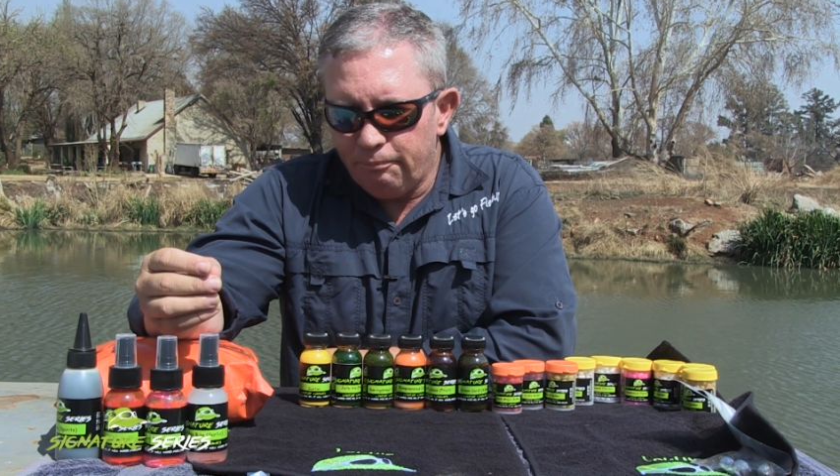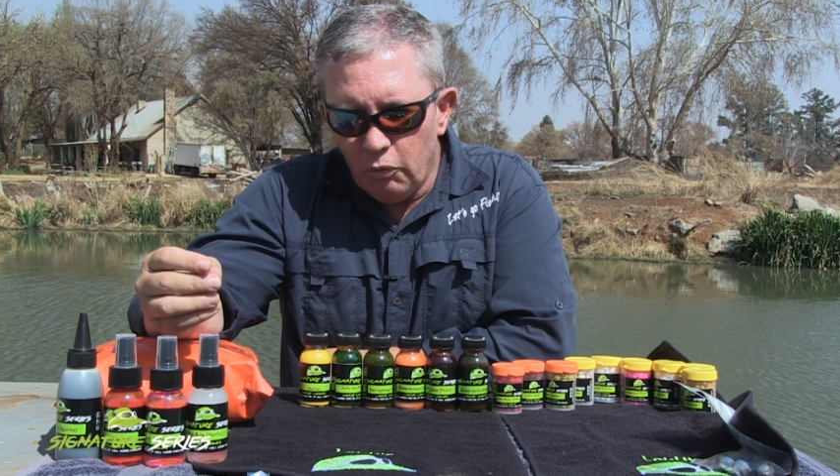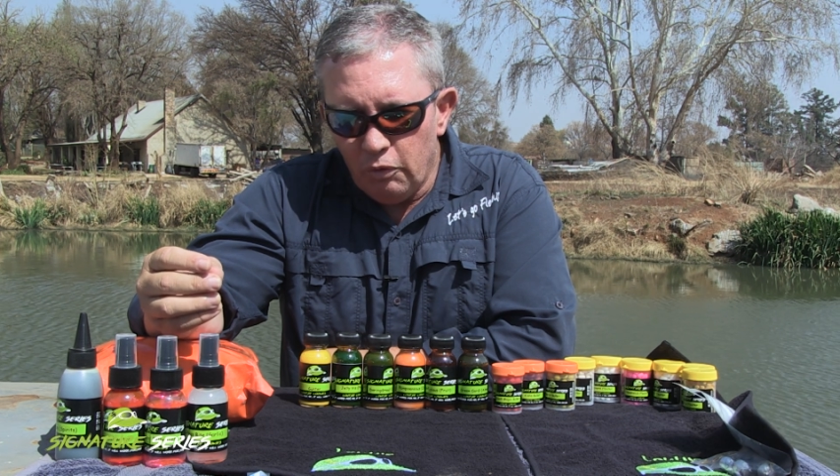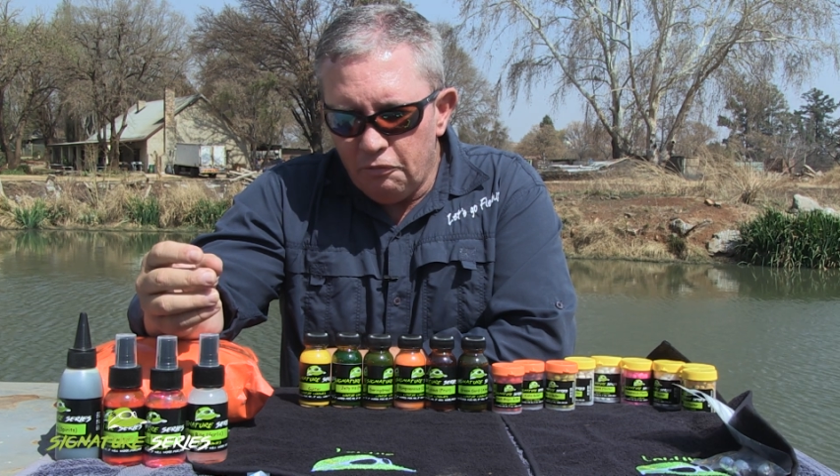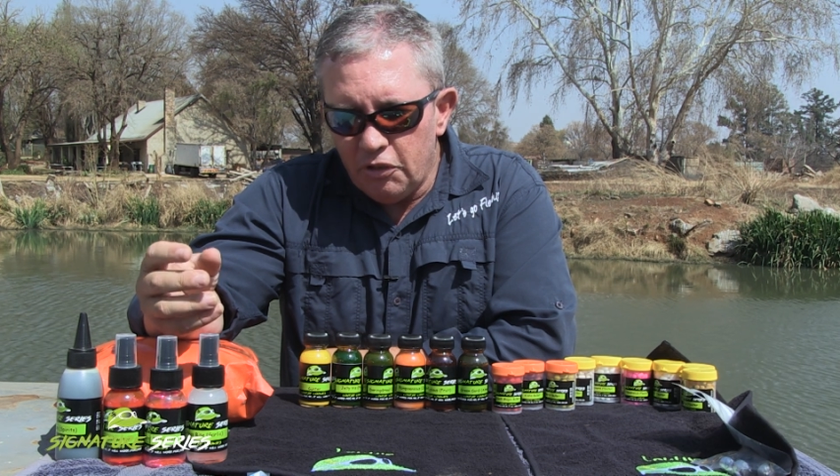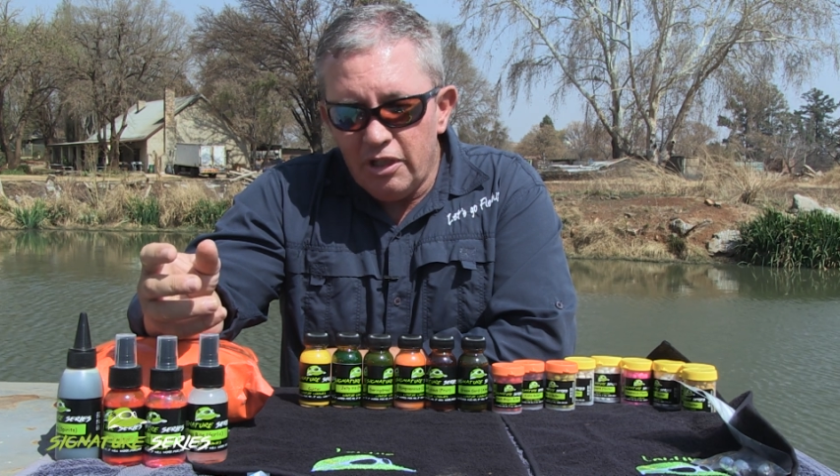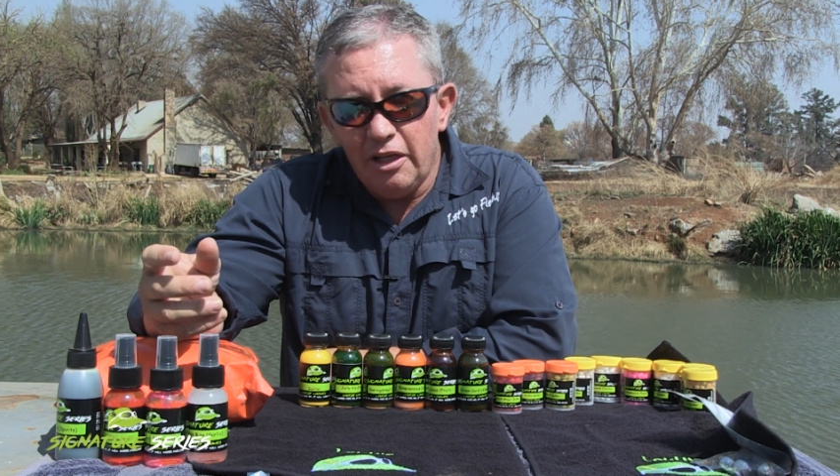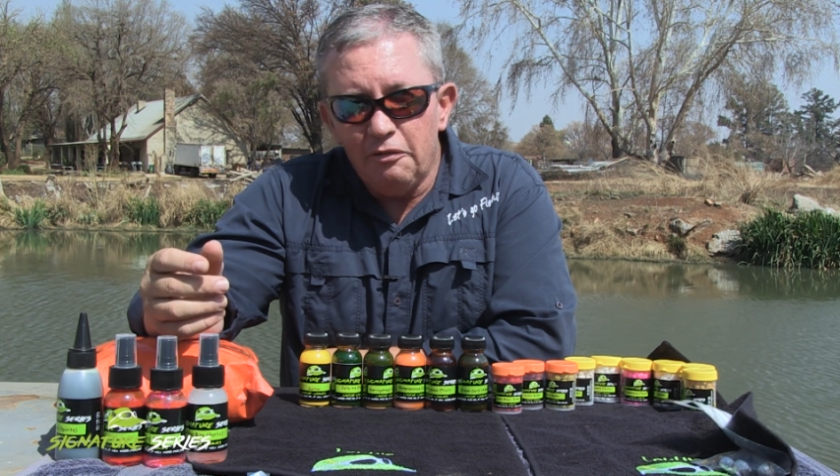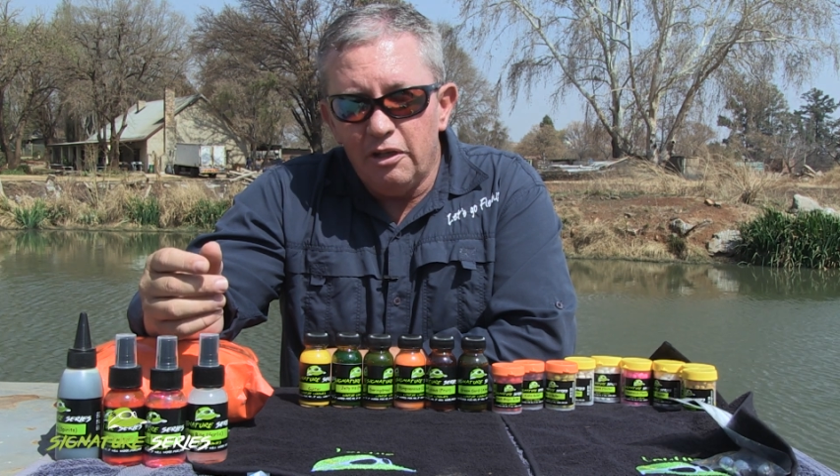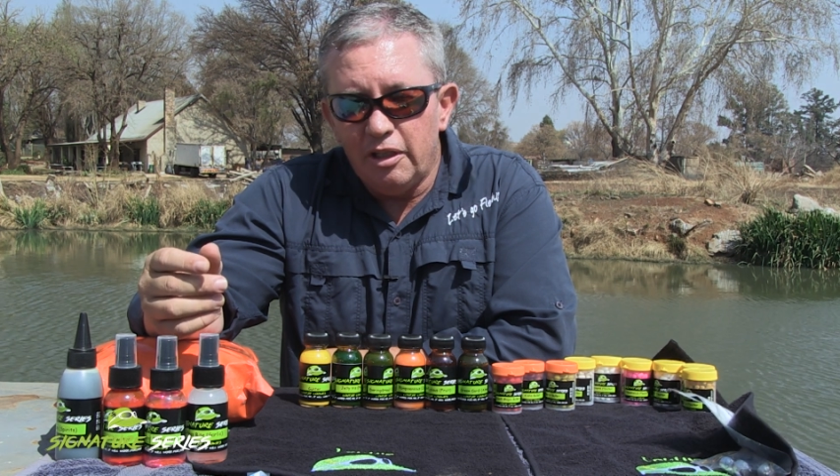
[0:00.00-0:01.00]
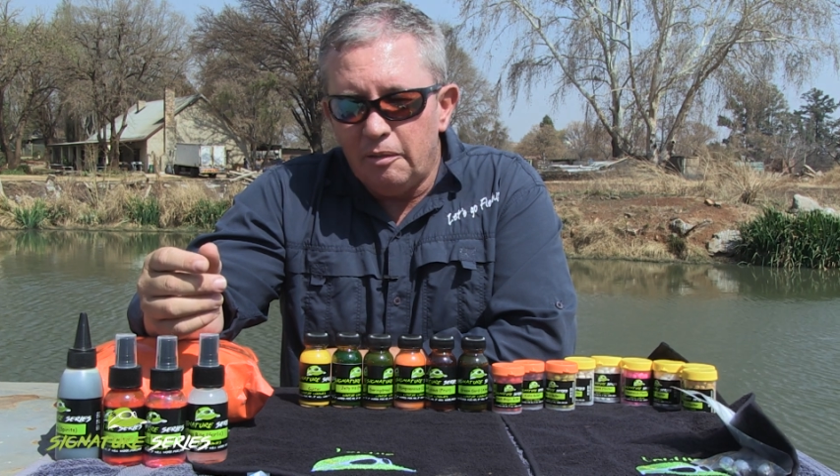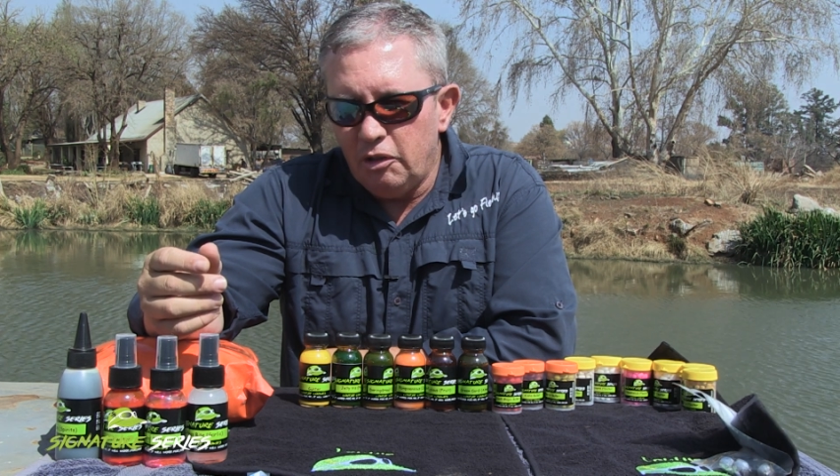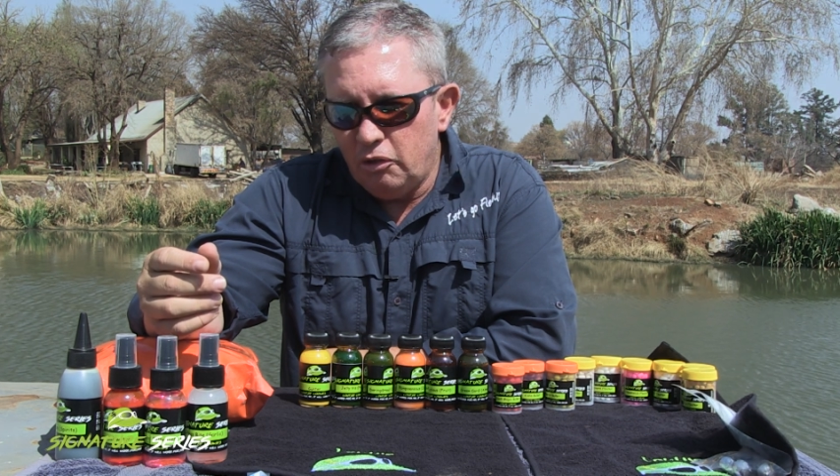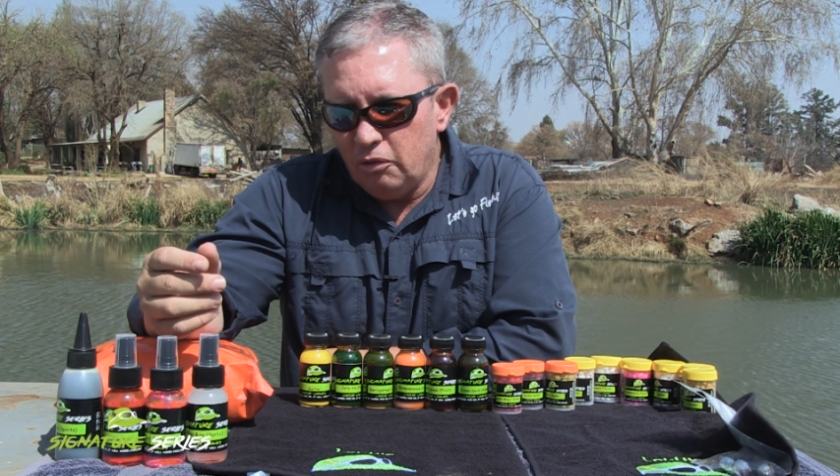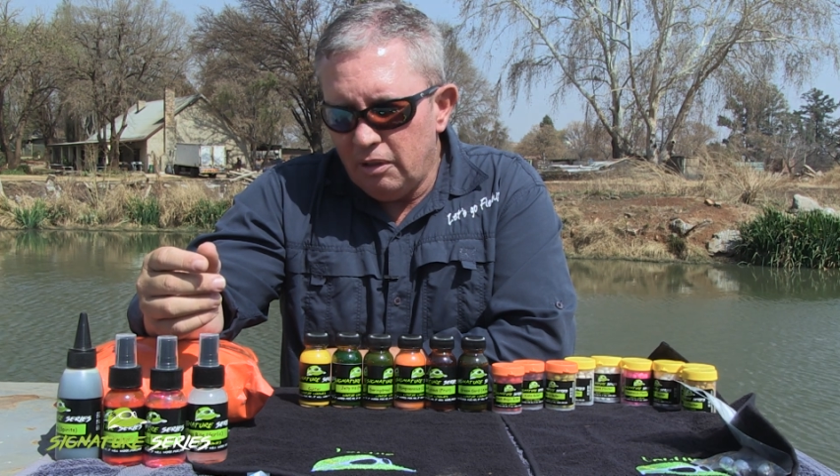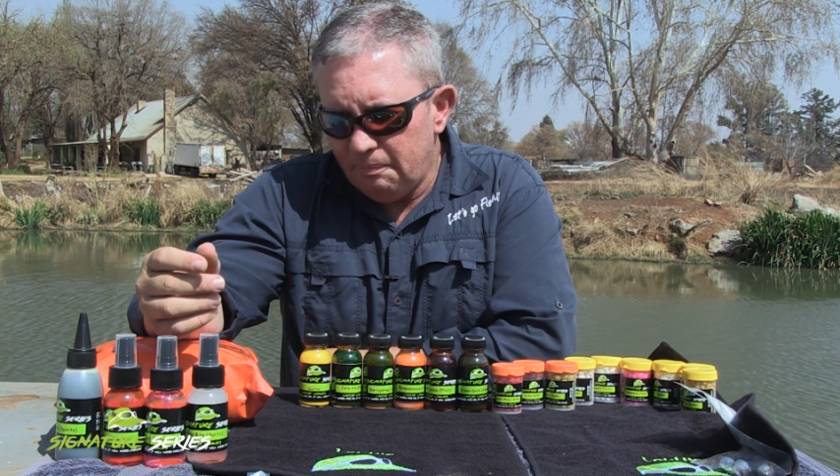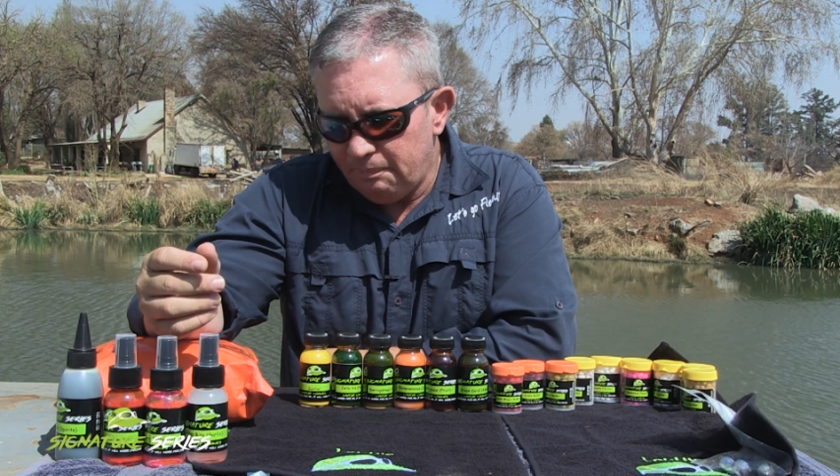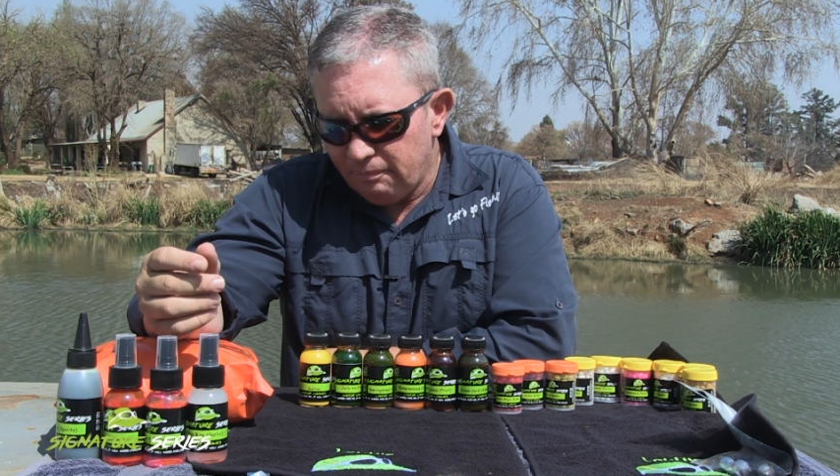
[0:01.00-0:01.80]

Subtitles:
we fish the FLW tour,